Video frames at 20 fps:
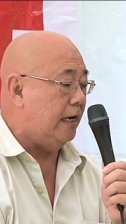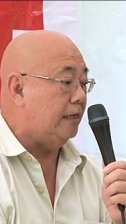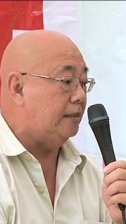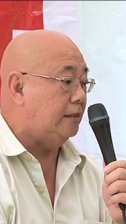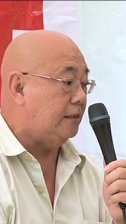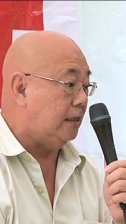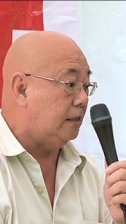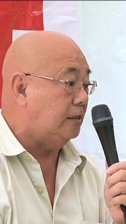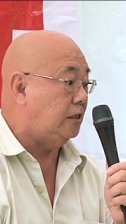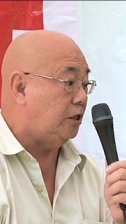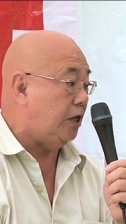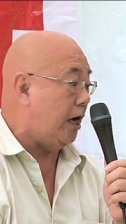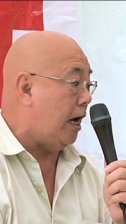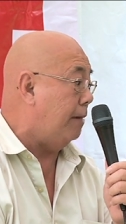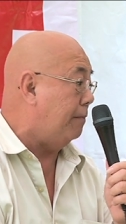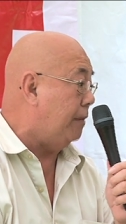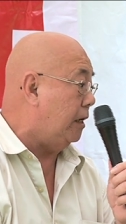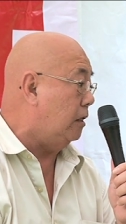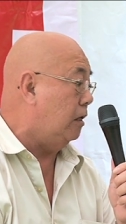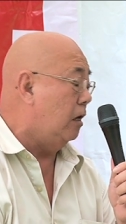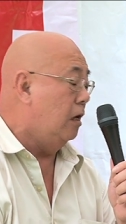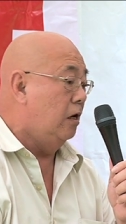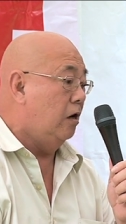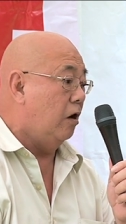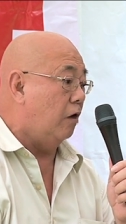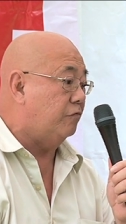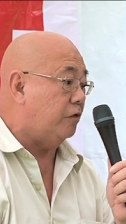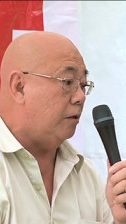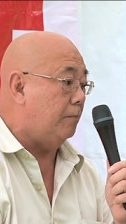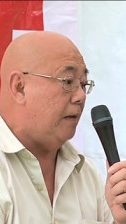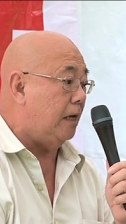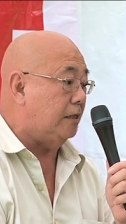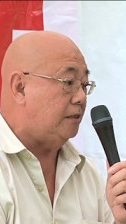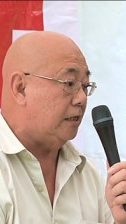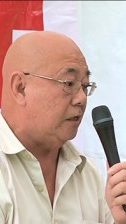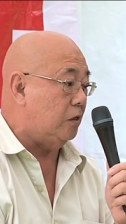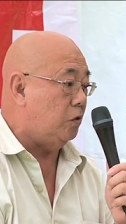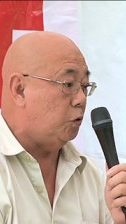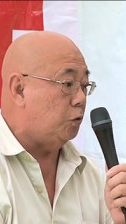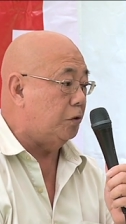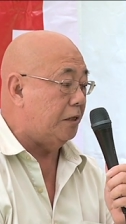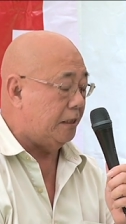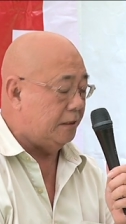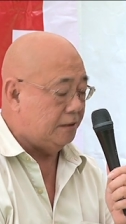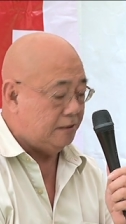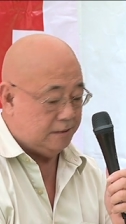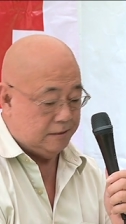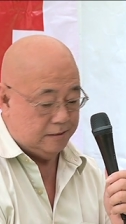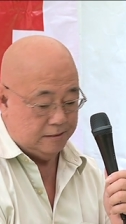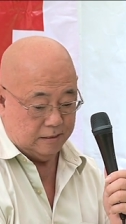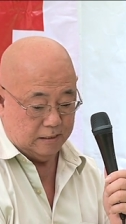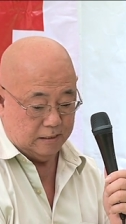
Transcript: as the chairman of Temasek Holdings.